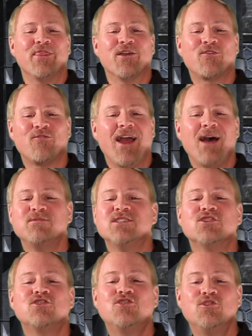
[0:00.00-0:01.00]
The Crab is
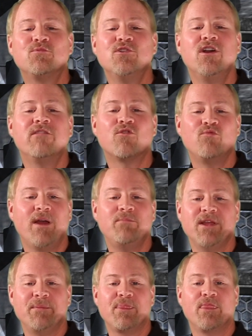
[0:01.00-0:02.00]
a supernova
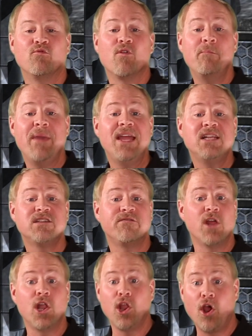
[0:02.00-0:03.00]
remnant, the remains of
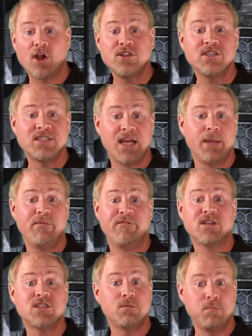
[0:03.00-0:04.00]
the largest type
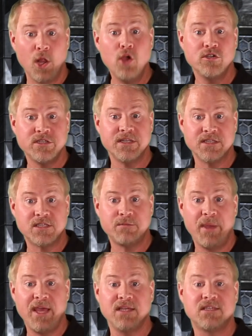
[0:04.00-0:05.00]
of explosion in
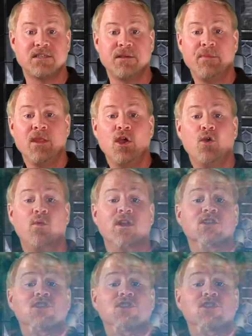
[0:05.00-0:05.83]
space, when